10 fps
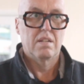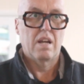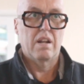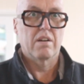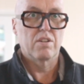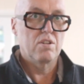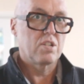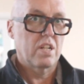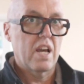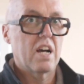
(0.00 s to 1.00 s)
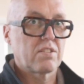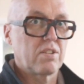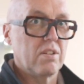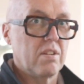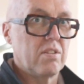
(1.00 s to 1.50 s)
And I usually
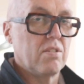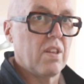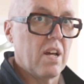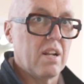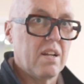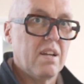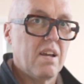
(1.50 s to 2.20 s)
ask you to do that,